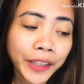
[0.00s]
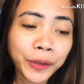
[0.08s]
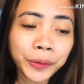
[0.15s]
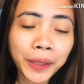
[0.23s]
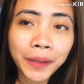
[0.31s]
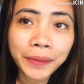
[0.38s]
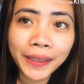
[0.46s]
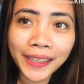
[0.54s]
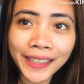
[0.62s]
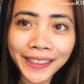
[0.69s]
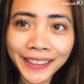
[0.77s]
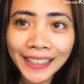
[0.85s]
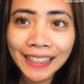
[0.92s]
don't have a
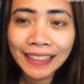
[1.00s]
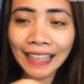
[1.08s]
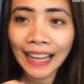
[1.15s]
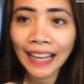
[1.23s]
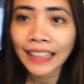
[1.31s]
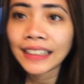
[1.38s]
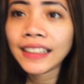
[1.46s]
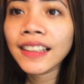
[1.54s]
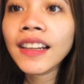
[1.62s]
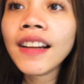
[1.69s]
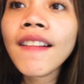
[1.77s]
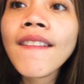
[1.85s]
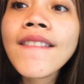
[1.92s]
clear skin, guys.
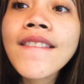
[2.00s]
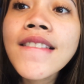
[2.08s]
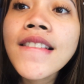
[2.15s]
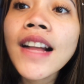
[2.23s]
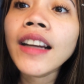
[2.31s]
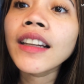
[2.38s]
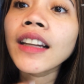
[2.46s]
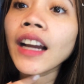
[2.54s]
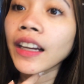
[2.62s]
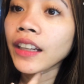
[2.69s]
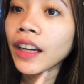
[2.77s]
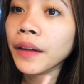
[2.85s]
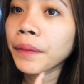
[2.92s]

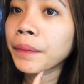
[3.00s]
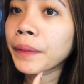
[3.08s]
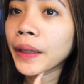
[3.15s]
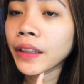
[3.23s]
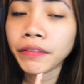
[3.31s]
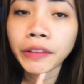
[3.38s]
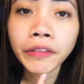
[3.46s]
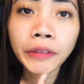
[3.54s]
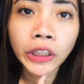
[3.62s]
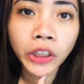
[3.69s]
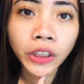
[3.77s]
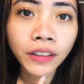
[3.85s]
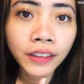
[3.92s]
I have my
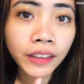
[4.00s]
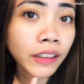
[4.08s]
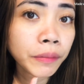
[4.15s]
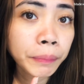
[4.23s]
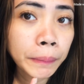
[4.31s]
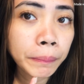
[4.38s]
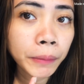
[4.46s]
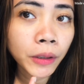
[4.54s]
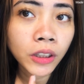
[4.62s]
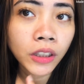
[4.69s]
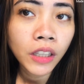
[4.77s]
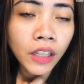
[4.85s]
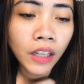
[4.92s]
imperfections,
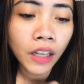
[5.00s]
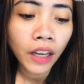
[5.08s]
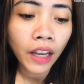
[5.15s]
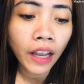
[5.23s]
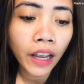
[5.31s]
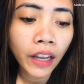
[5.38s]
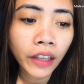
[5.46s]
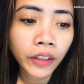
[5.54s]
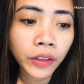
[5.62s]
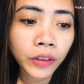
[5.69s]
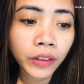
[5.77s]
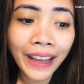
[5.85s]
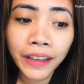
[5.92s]
pimples.
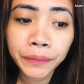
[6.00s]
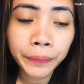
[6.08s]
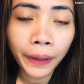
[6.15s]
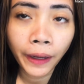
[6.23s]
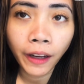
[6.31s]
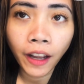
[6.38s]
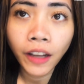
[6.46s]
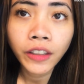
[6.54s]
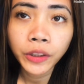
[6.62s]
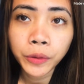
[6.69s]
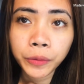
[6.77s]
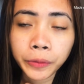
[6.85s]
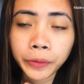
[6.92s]
I have
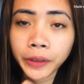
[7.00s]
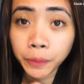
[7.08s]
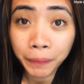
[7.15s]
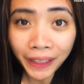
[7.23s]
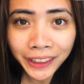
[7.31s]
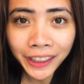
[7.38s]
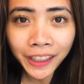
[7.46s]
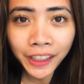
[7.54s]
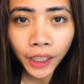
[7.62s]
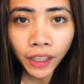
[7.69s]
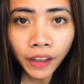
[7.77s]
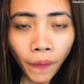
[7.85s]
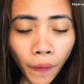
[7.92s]
breakouts,
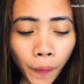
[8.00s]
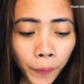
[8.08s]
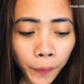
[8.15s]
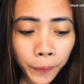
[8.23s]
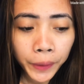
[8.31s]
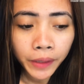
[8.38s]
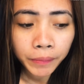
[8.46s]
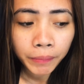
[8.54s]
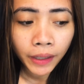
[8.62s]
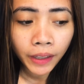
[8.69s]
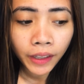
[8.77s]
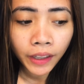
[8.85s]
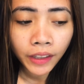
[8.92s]
especially when
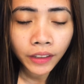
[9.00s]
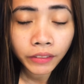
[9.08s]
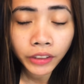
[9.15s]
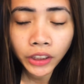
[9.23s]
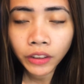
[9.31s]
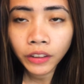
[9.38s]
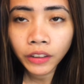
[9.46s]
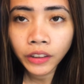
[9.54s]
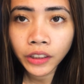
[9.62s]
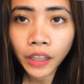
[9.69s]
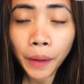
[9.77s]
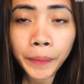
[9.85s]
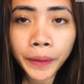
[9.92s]
my visitor is
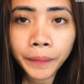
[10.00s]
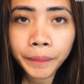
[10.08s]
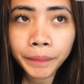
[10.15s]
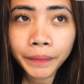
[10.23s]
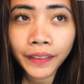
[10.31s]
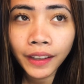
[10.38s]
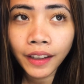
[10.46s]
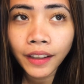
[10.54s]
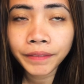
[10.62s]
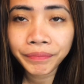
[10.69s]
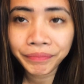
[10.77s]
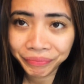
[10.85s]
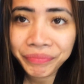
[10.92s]
coming.
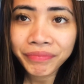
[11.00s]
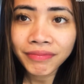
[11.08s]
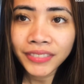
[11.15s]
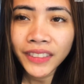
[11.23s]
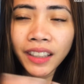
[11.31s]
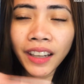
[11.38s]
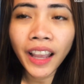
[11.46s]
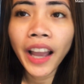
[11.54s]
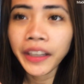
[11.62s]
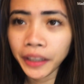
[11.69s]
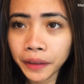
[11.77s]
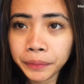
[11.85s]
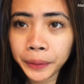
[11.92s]
I
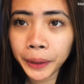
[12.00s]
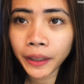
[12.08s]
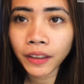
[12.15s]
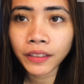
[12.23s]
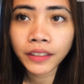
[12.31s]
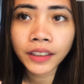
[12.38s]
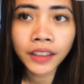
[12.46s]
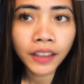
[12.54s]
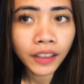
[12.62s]
have breakouts.